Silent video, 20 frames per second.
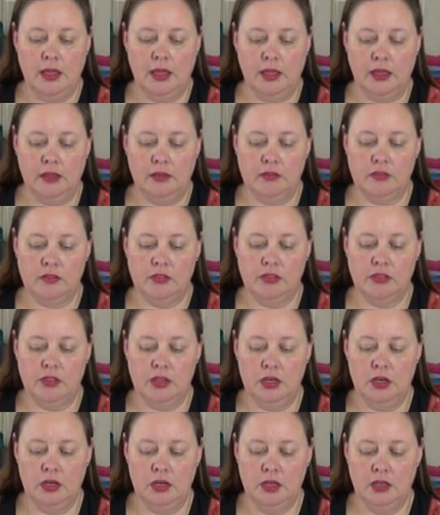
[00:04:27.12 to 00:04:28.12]
It's
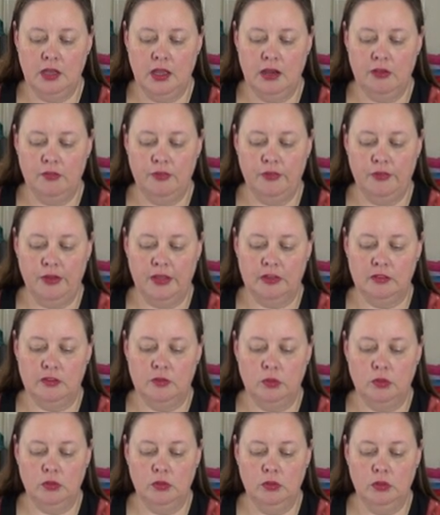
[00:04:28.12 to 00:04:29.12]
thin and
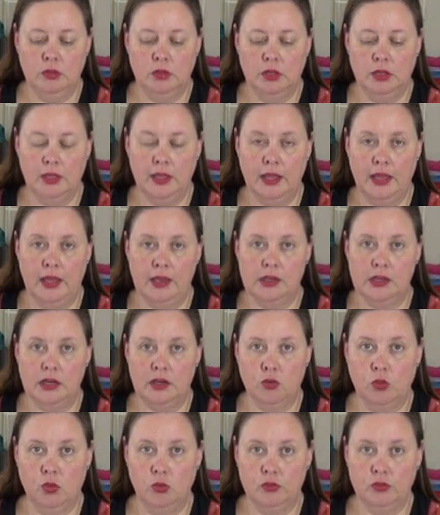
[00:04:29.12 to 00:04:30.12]
flexible and
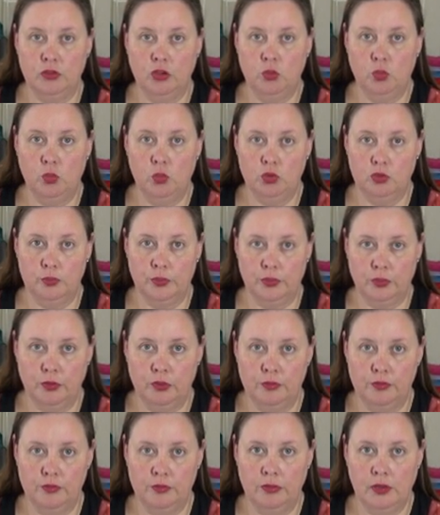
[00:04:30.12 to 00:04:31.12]
yet also
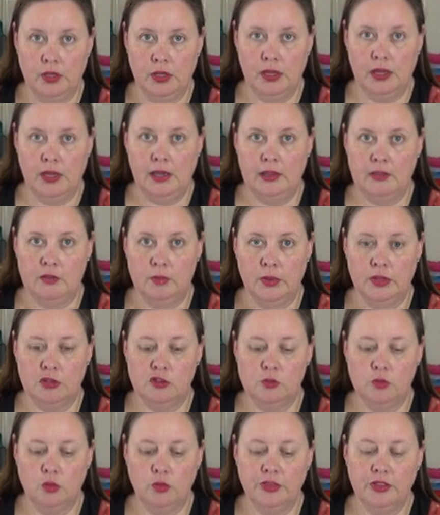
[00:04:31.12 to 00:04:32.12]
waterproof. It's
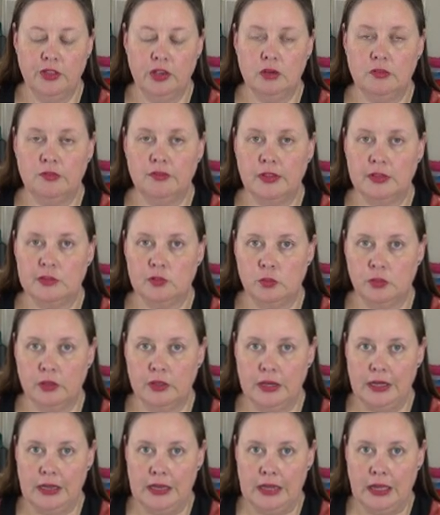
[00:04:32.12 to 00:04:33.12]
much more thin and flexible
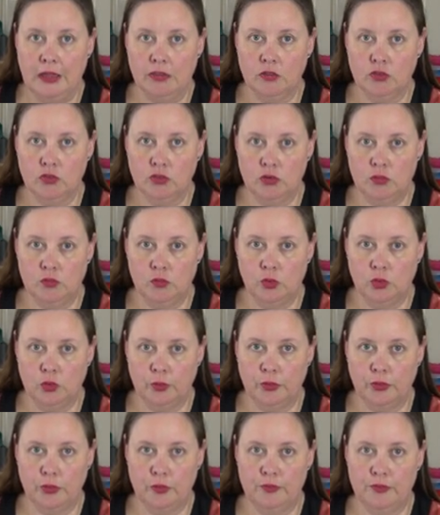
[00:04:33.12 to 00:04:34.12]
than any other sort of
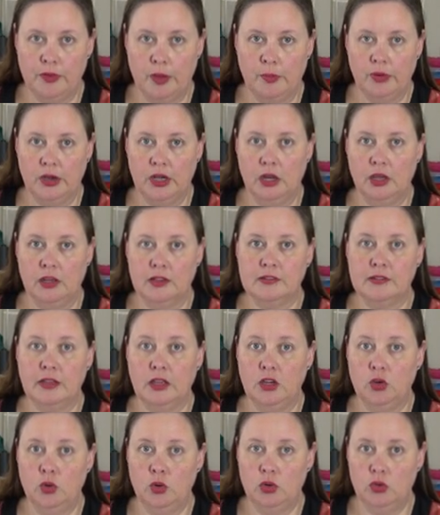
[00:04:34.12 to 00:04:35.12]
waterproof fabric, like
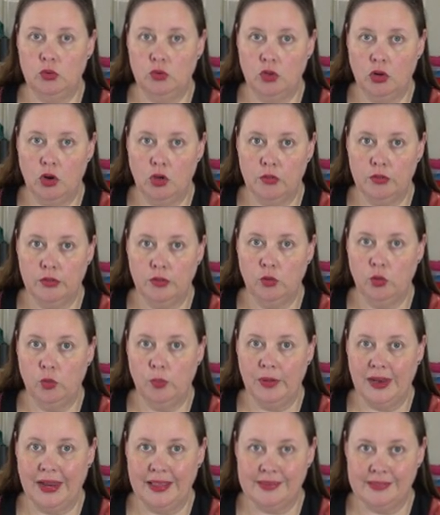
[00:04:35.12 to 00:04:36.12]
say oilcloth or
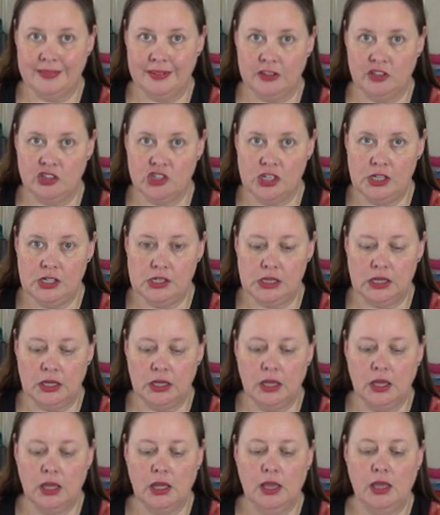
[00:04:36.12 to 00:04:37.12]
plastic
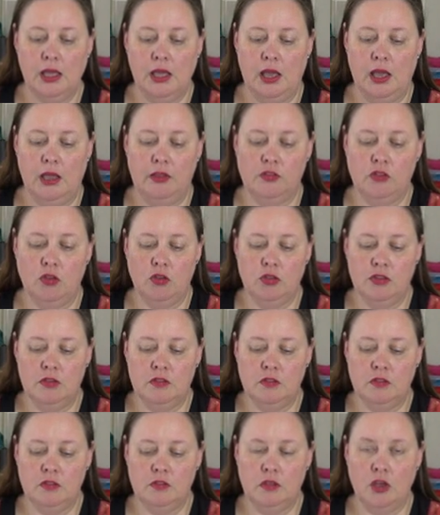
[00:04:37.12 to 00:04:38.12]
sheeting, and so
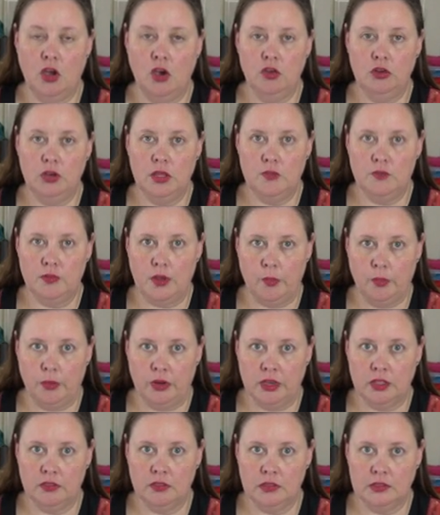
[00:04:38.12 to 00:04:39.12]
this is the only
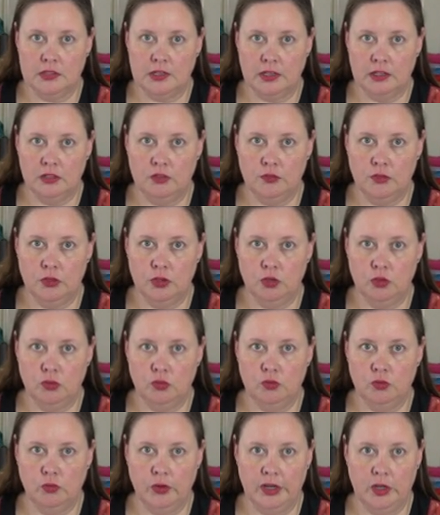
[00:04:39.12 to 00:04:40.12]
fabric that Days for
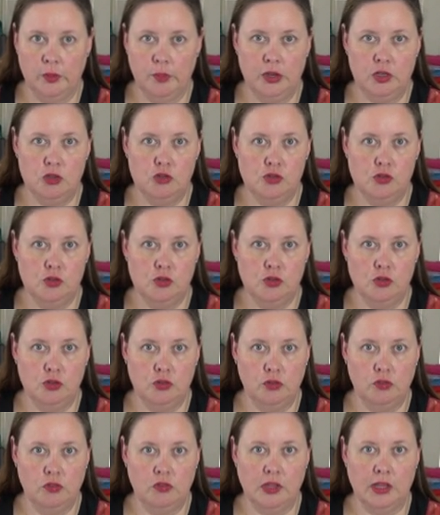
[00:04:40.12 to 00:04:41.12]
Girls recommend you
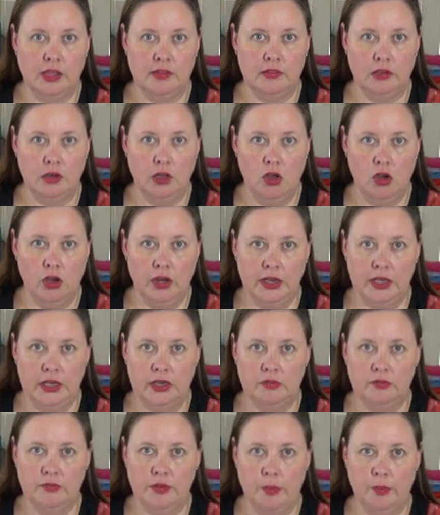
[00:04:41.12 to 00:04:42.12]
use as
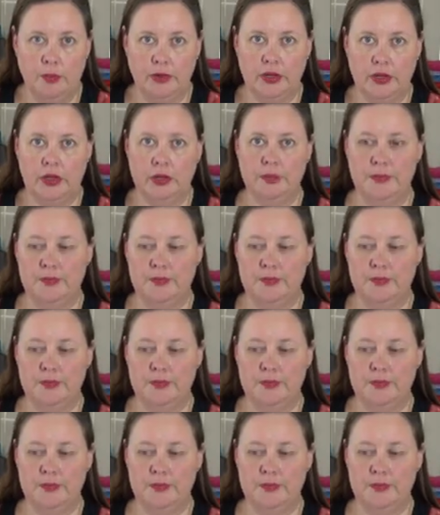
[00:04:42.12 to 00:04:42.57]
lining fabric.